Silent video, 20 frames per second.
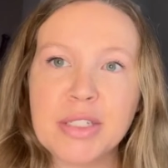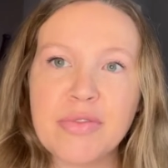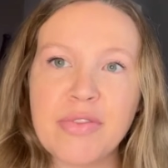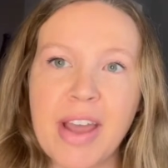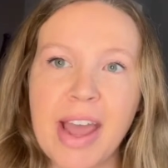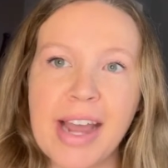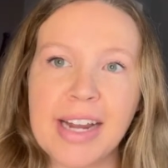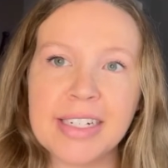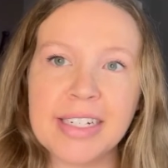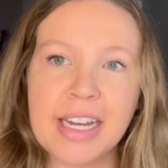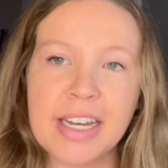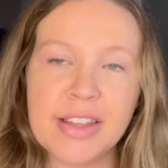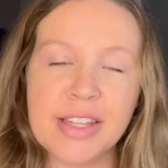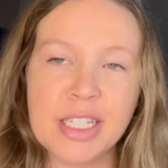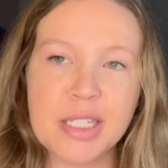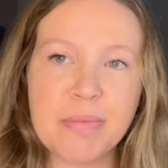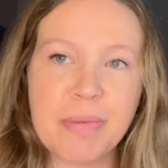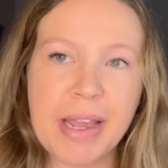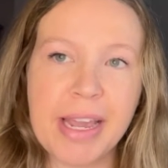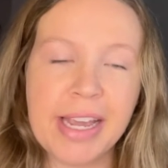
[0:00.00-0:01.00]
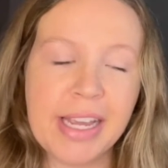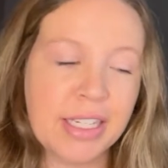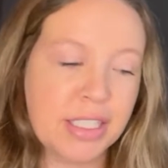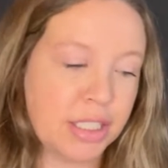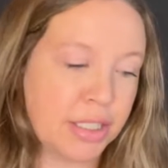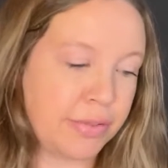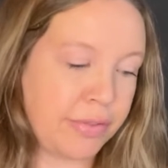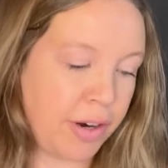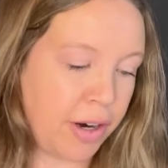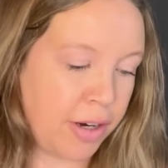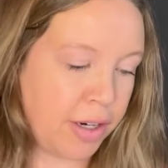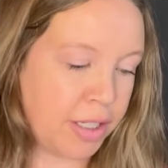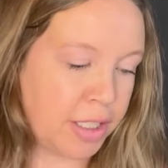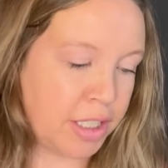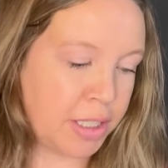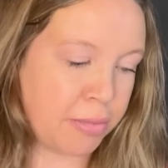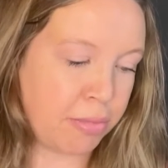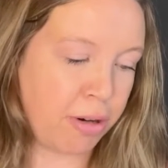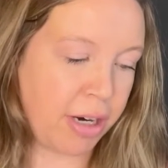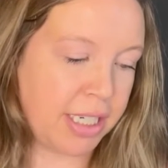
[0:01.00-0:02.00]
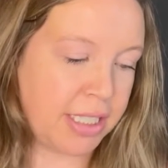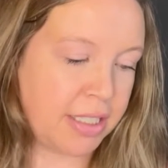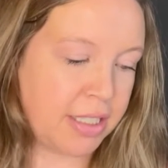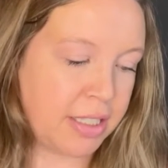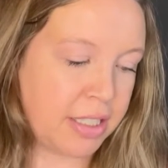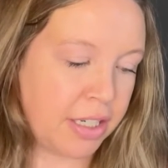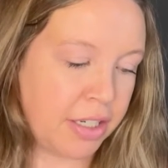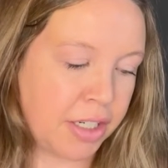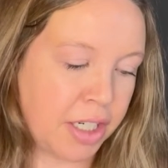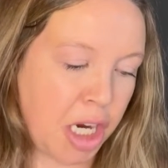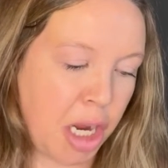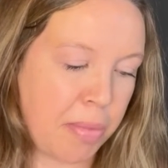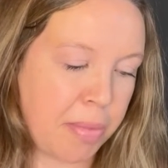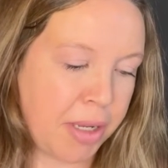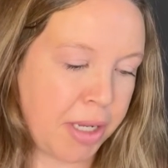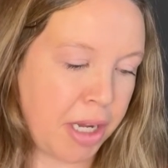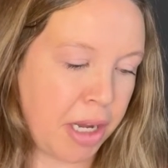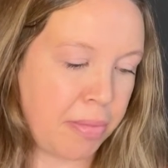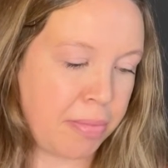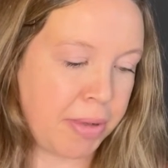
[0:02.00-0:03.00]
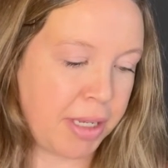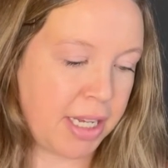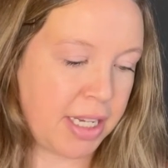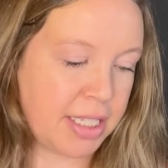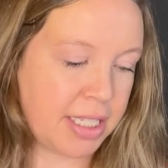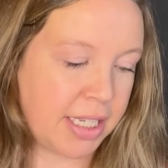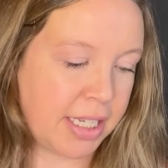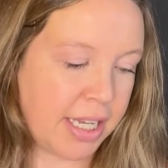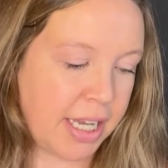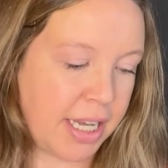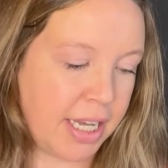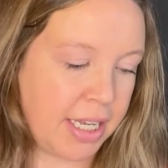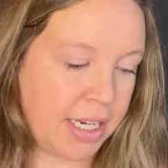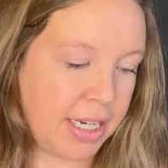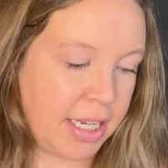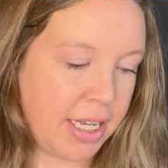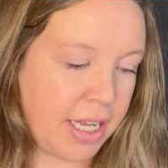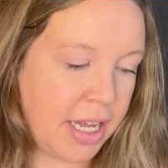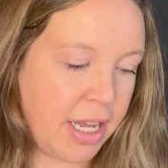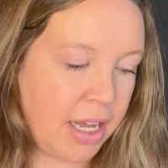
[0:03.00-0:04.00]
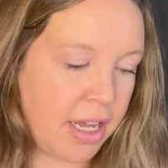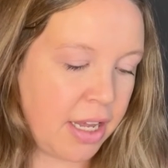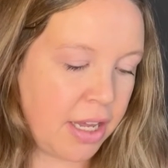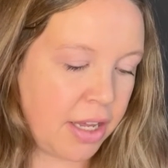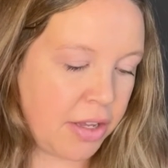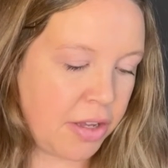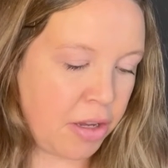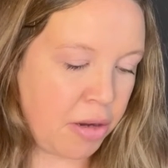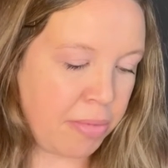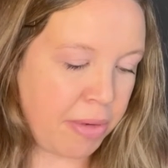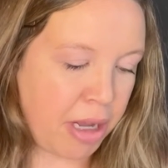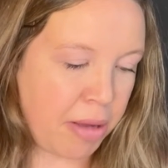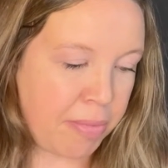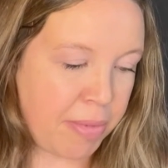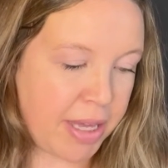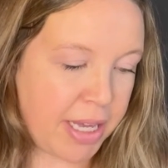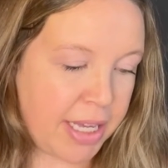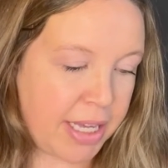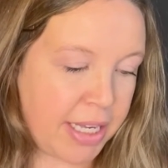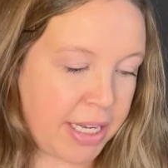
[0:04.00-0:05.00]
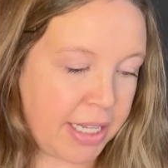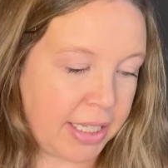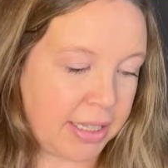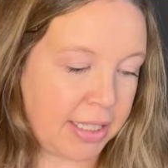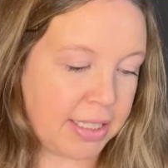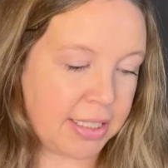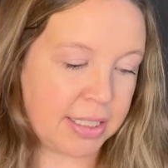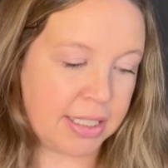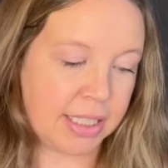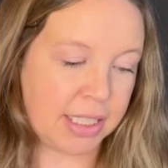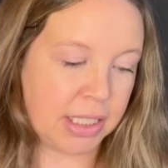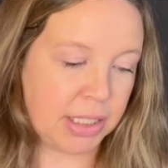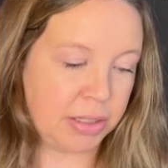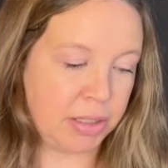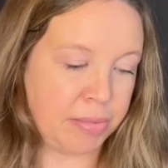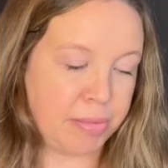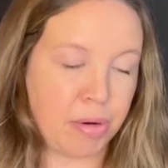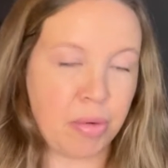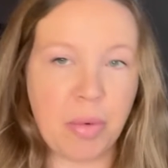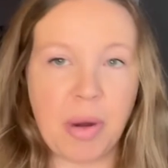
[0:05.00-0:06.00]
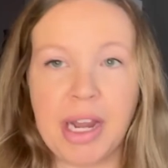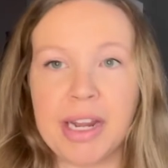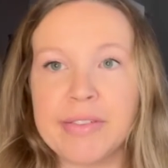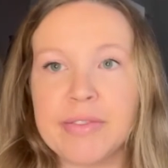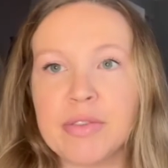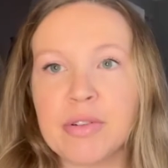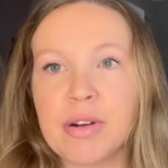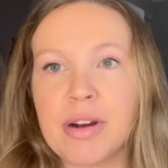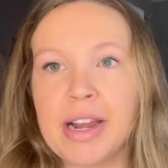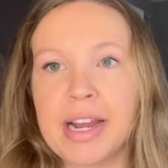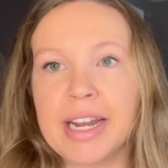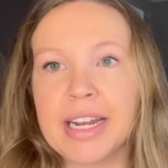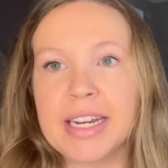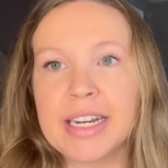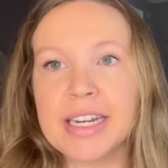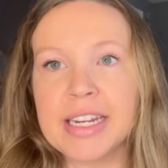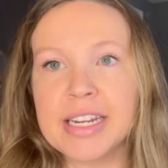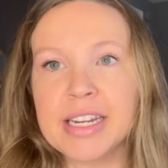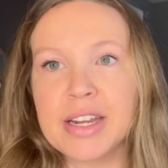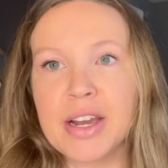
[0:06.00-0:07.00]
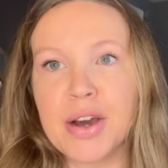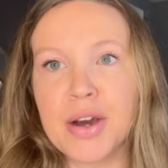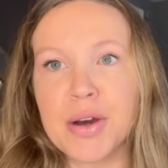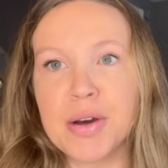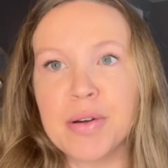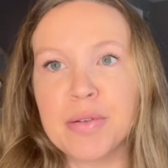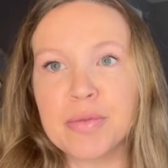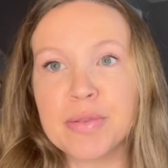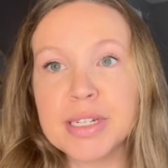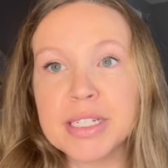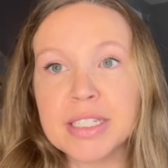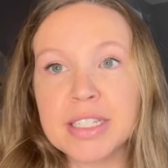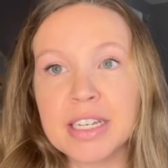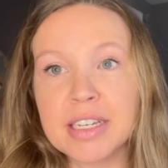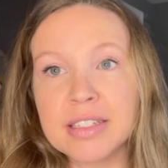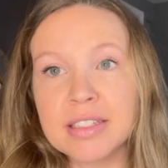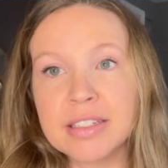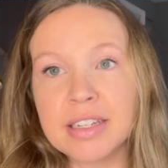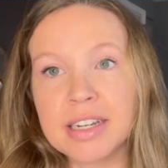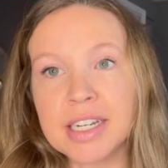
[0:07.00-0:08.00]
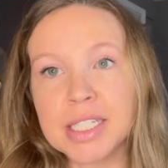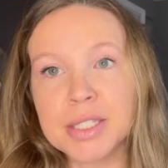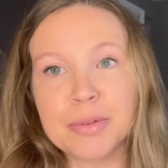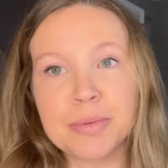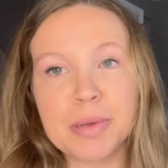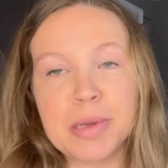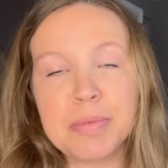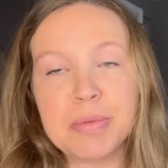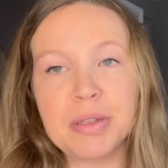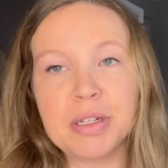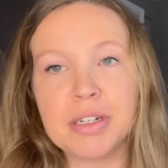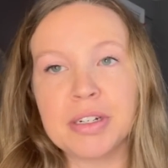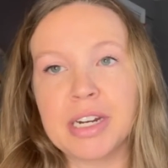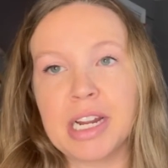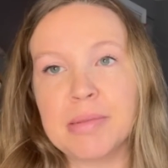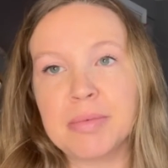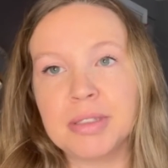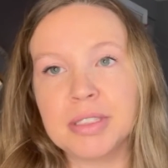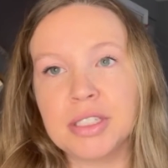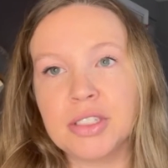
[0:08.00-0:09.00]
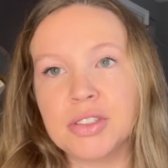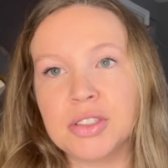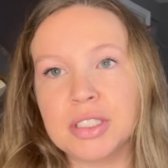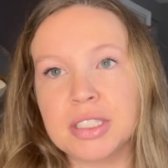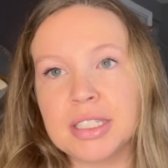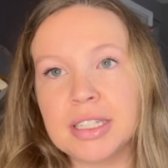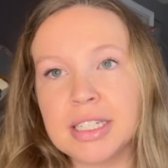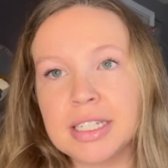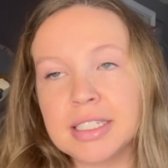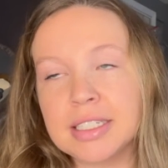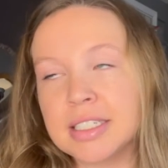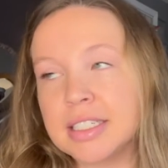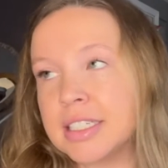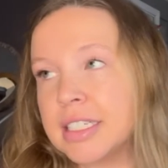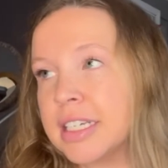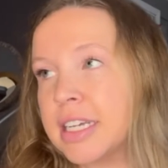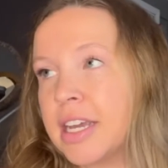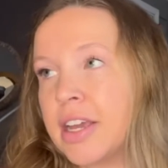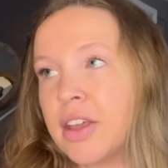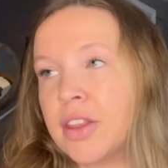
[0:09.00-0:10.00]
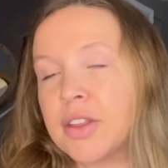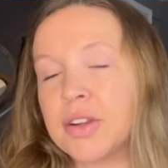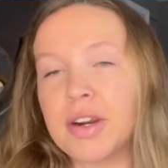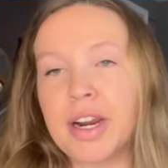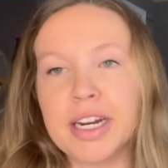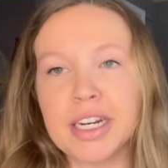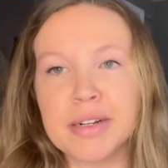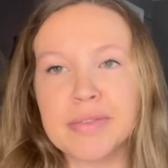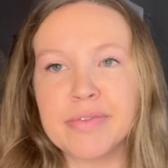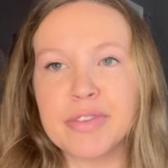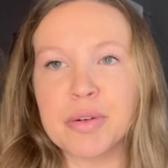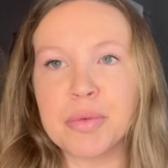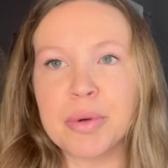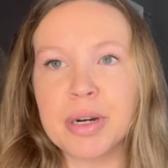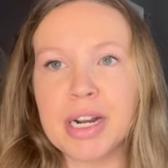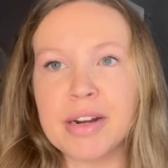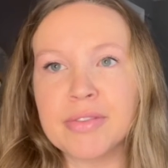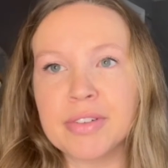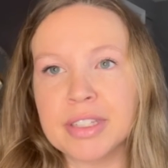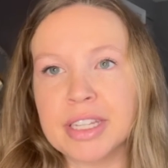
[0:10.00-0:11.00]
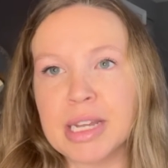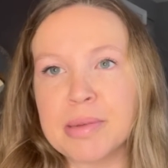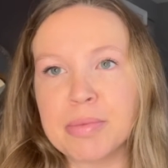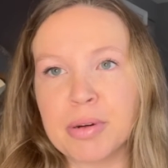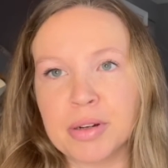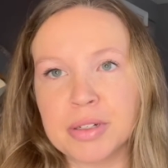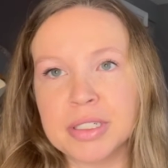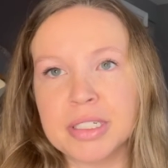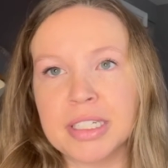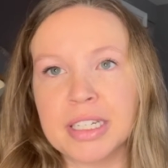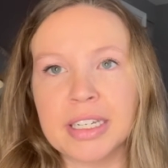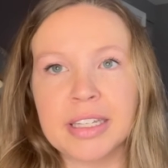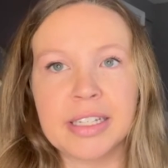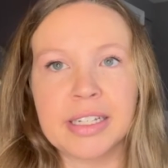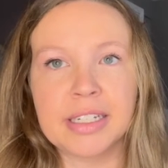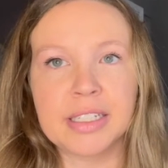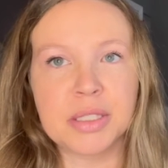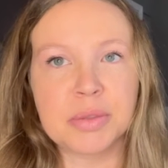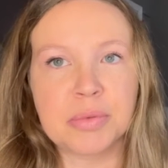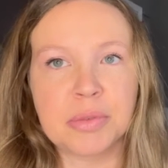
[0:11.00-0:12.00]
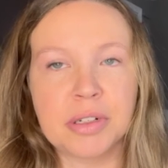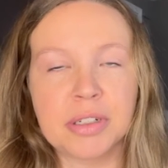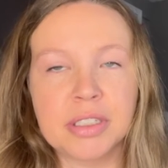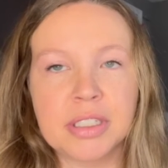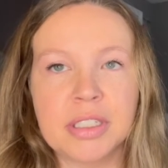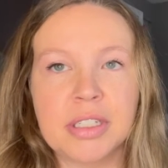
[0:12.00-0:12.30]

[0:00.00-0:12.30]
fact on this page as far as the prices that are coming up, because again, you might be getting listings from a wide variety of resale sites where people are able to just list their item for whatever they personally think it's worth.